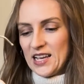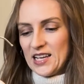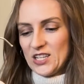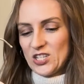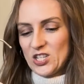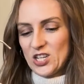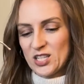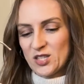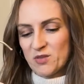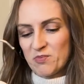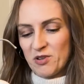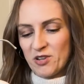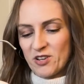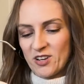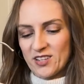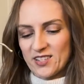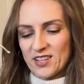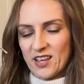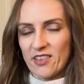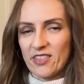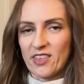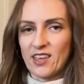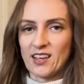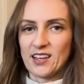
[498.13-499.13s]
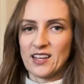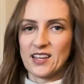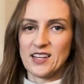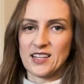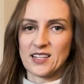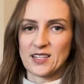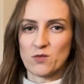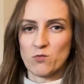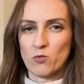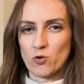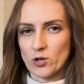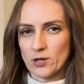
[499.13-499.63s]
just because I think it
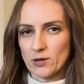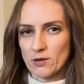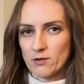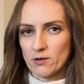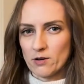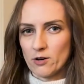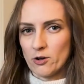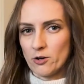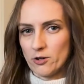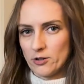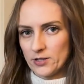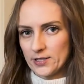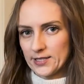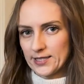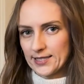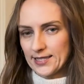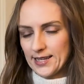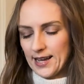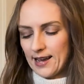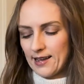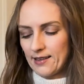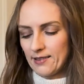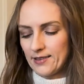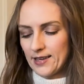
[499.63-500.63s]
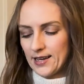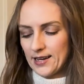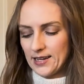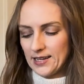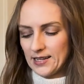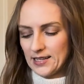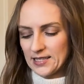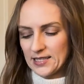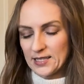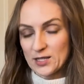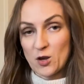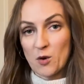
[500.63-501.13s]
is more her style than it
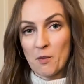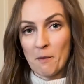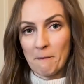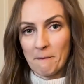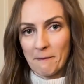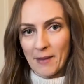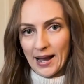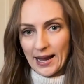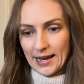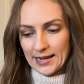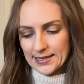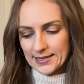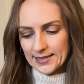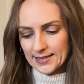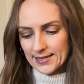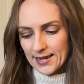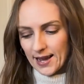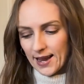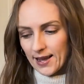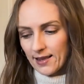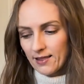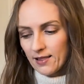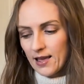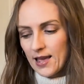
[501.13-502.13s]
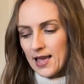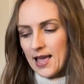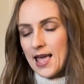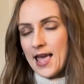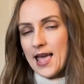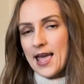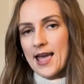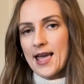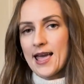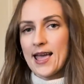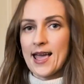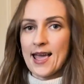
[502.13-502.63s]
is my style.
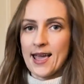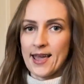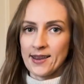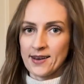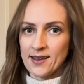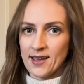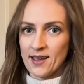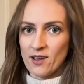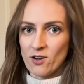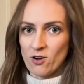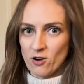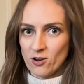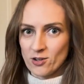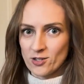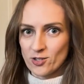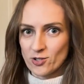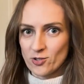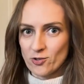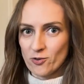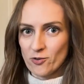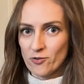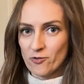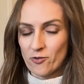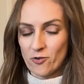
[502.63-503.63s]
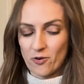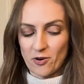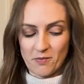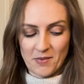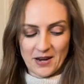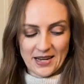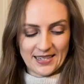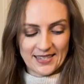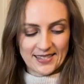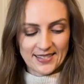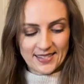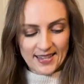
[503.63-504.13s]
And I also, for
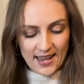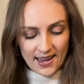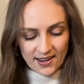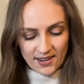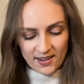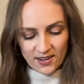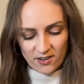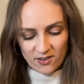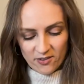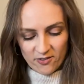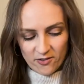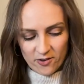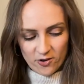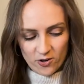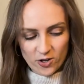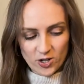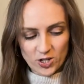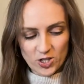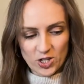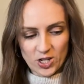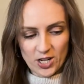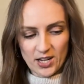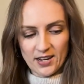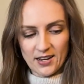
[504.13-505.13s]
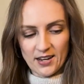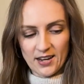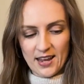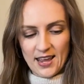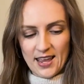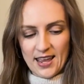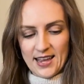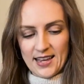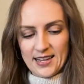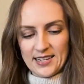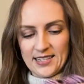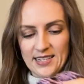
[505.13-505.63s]
my second version,
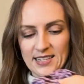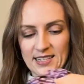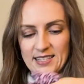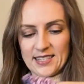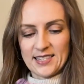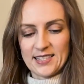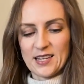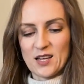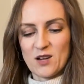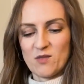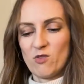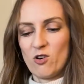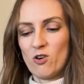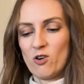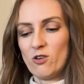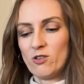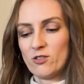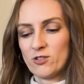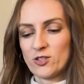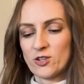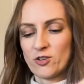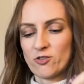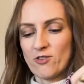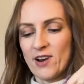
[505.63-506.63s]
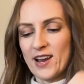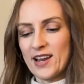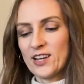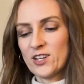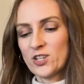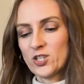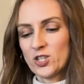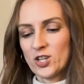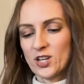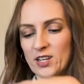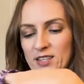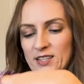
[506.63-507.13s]
did some
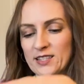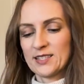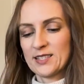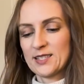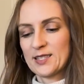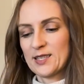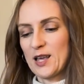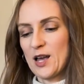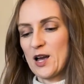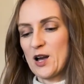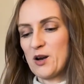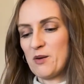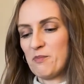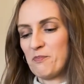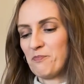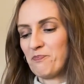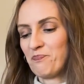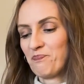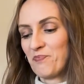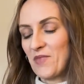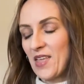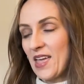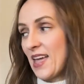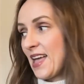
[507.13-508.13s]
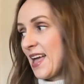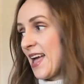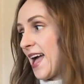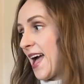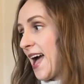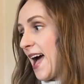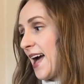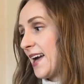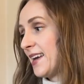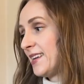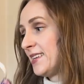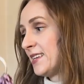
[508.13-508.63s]
alterations.
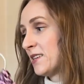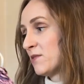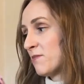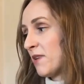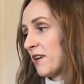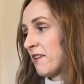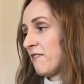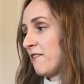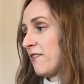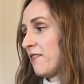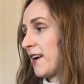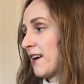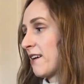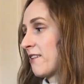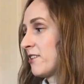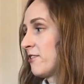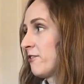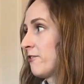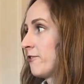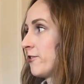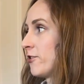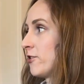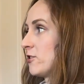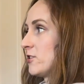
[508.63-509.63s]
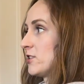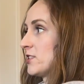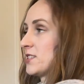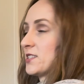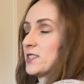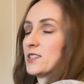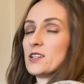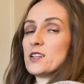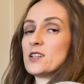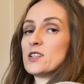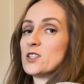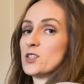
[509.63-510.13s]
I did my very
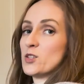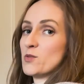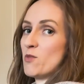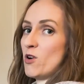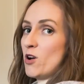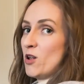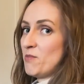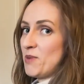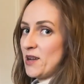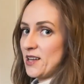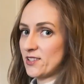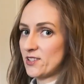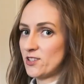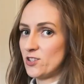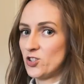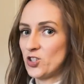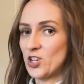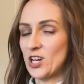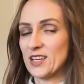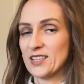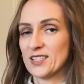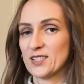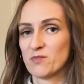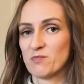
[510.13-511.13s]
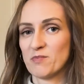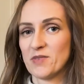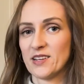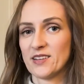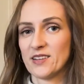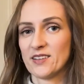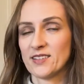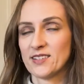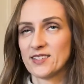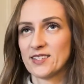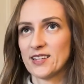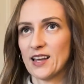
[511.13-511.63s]
first small bust
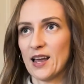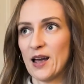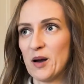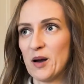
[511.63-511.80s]
adjustment